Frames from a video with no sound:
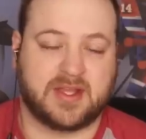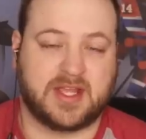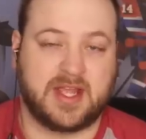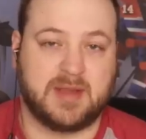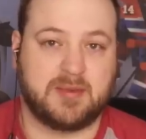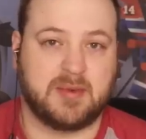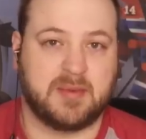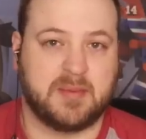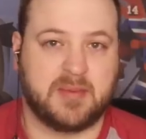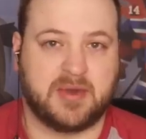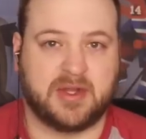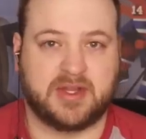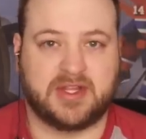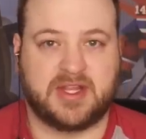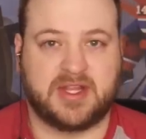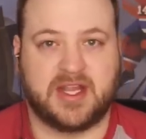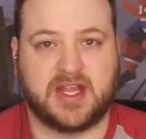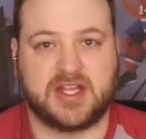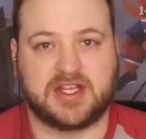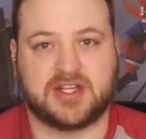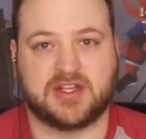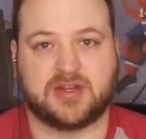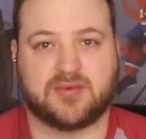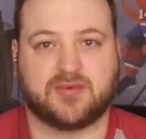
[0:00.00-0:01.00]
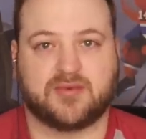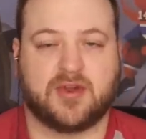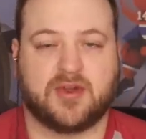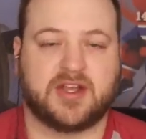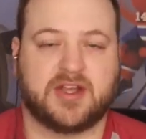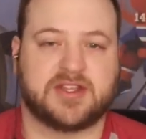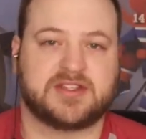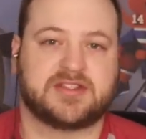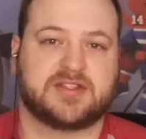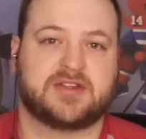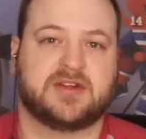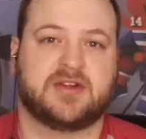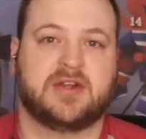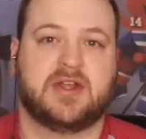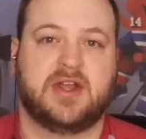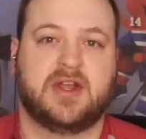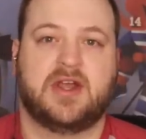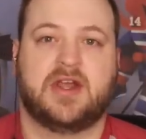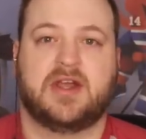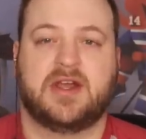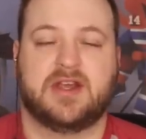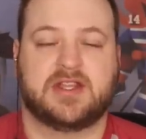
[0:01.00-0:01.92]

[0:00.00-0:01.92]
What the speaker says: to keep him on the NHL roster,